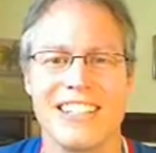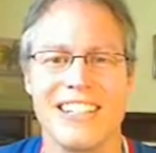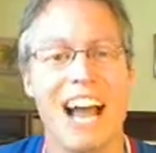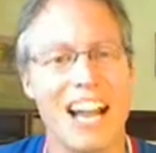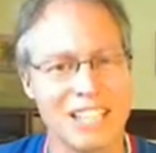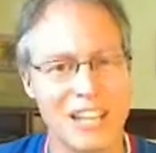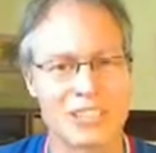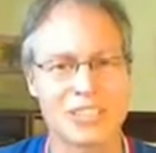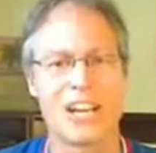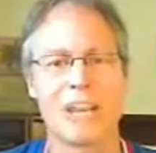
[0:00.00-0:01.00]
Hi,
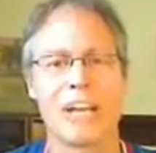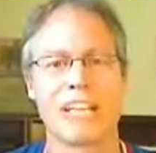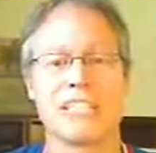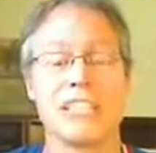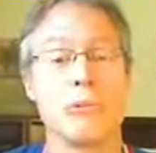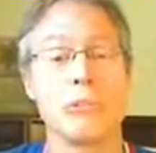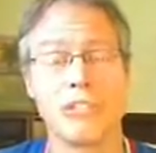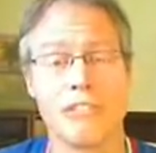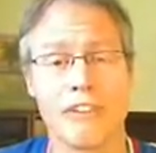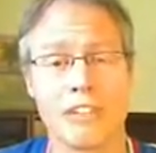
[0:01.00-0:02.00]
Dr. Tom Hanson here with
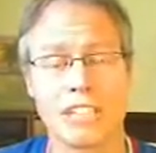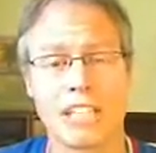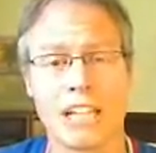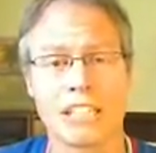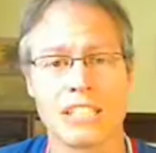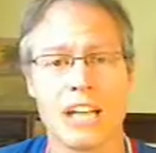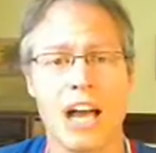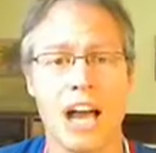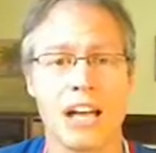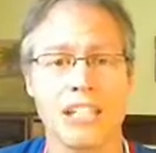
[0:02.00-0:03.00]
your first lesson
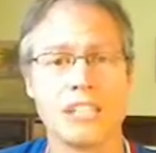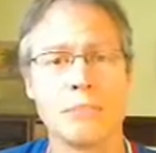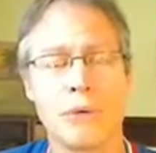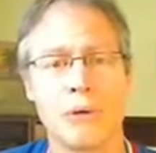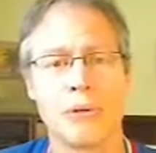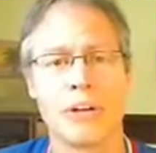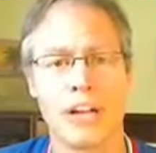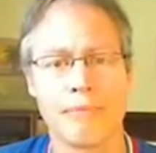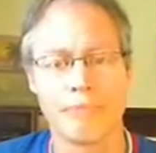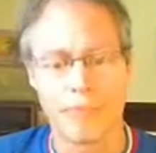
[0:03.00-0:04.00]
on this
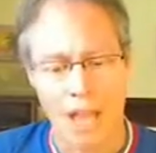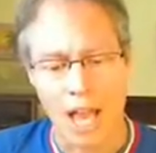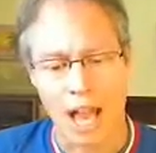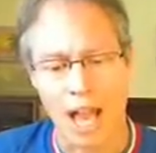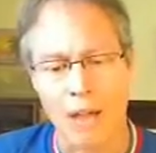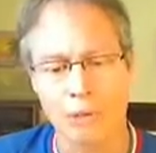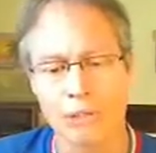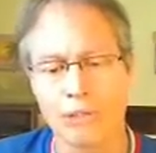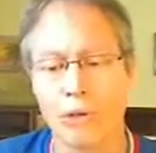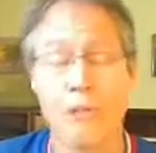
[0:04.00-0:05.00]
program, how
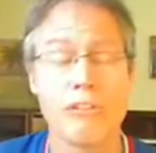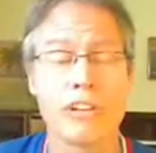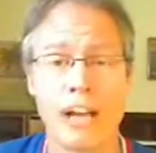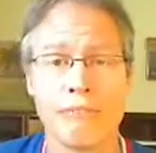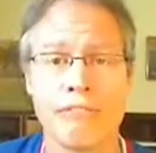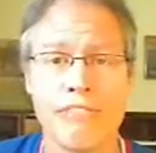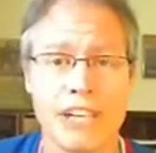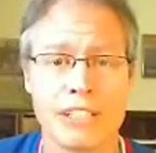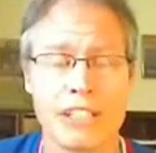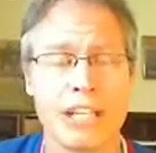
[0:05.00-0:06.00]
to overcome
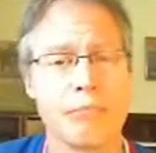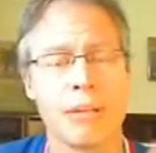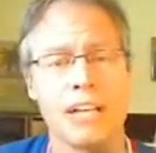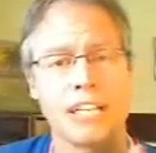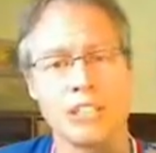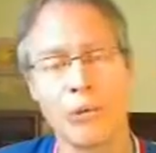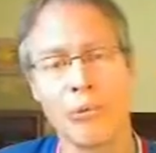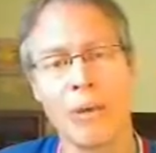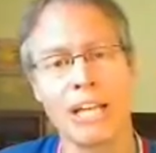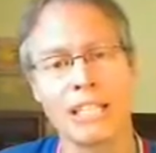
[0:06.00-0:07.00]
failure and play as
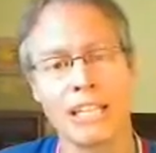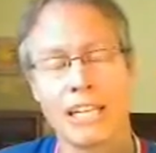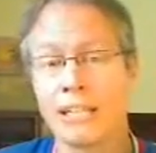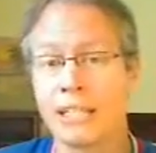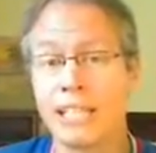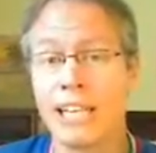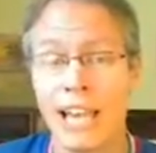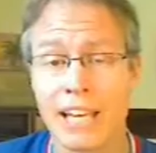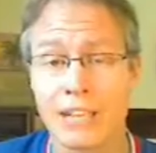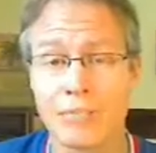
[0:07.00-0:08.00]
great in
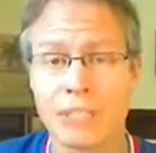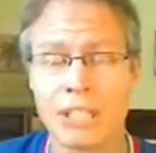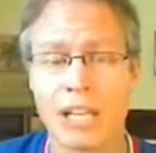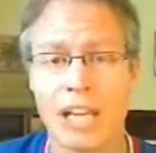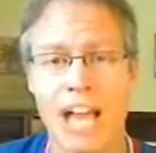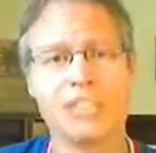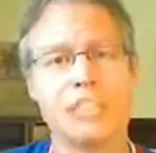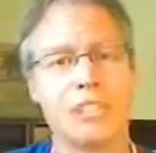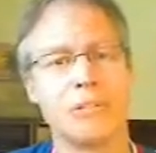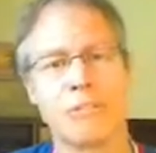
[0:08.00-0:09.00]
games as
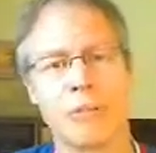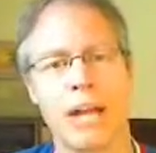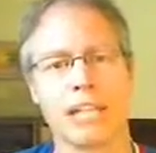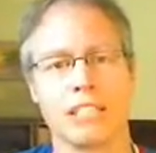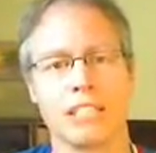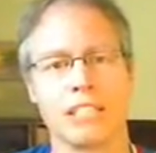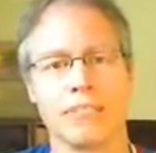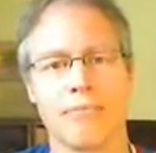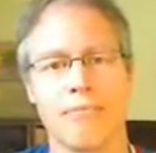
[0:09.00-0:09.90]
you do in practice.